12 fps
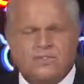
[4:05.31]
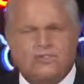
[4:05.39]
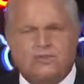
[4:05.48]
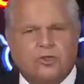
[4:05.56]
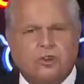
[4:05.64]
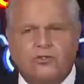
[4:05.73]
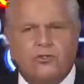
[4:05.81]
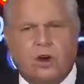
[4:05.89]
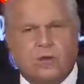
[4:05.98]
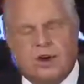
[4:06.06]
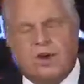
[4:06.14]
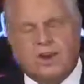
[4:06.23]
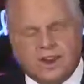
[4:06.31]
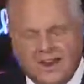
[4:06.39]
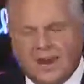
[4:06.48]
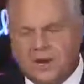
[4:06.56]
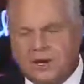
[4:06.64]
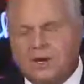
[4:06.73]
because the judiciary,
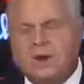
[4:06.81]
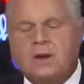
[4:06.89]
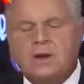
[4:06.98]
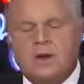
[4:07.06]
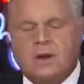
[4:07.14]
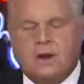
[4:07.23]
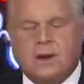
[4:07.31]
again,